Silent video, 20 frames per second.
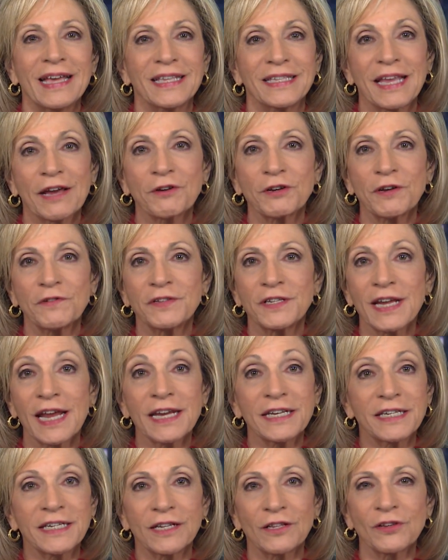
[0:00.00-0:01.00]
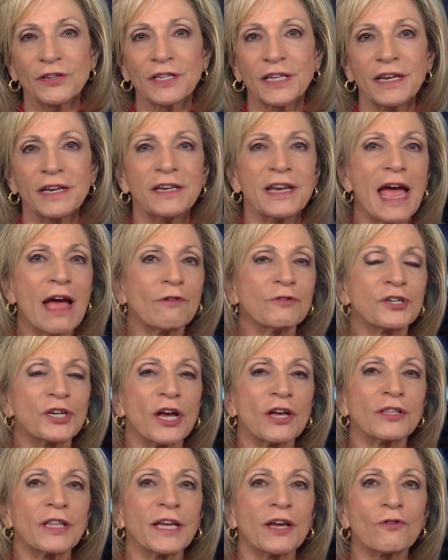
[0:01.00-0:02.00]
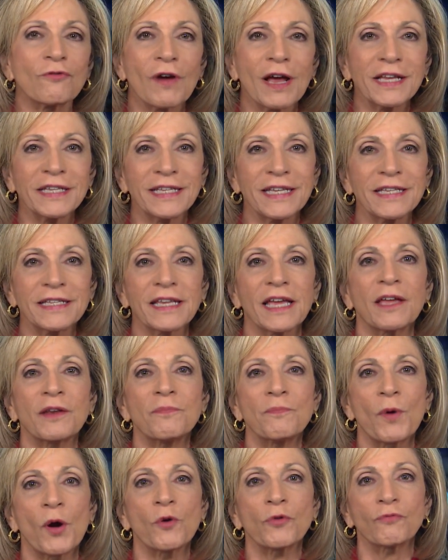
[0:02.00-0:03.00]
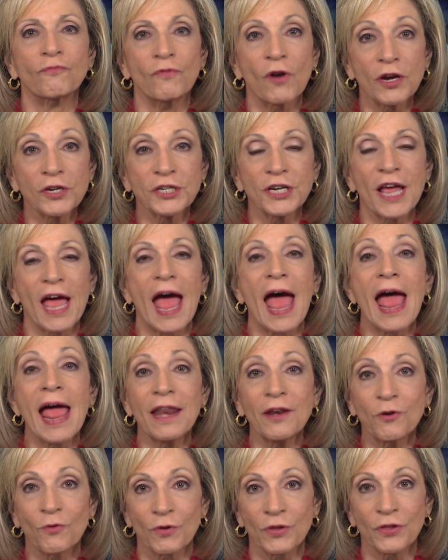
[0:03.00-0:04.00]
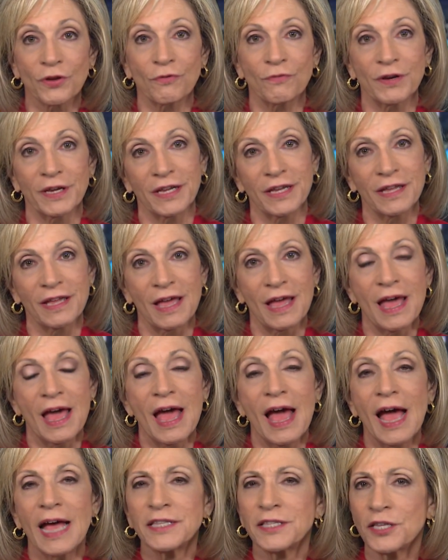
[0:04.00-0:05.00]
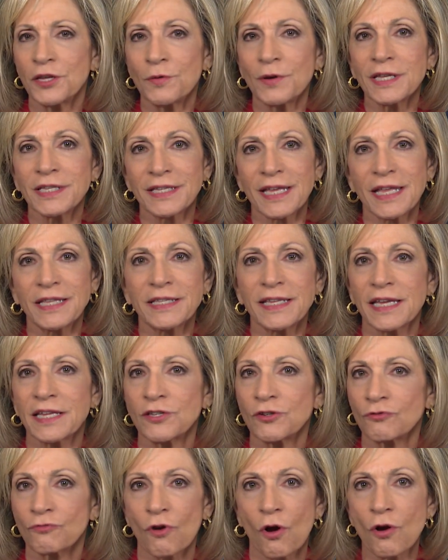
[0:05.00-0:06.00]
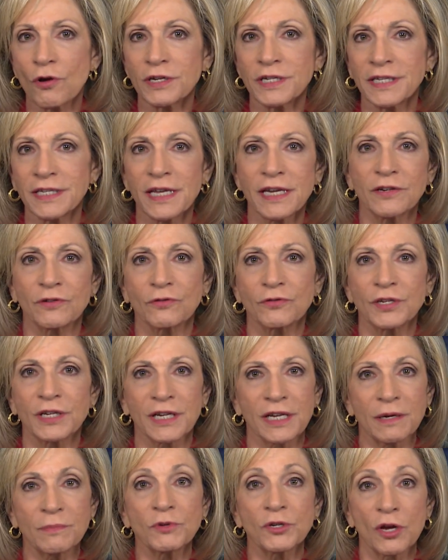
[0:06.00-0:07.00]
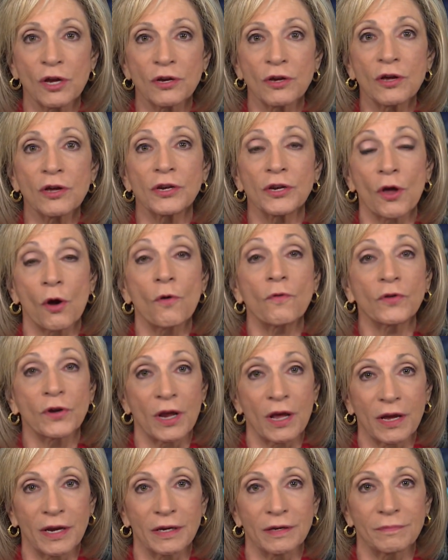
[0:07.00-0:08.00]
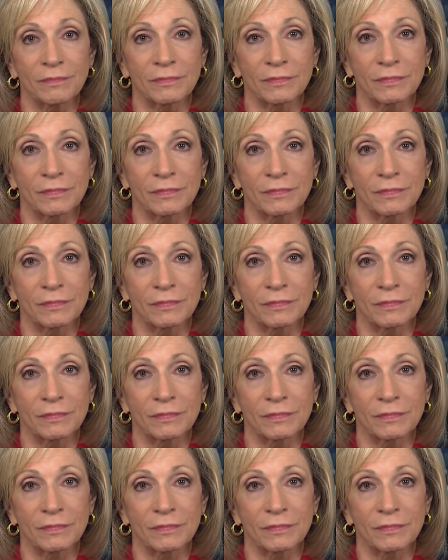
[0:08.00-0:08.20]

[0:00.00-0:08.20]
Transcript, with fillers: Secretary of State Tillerson now juggling crises in both Russia and North Korea as the U.S. sends a strong signal to Kim Jong un overnight.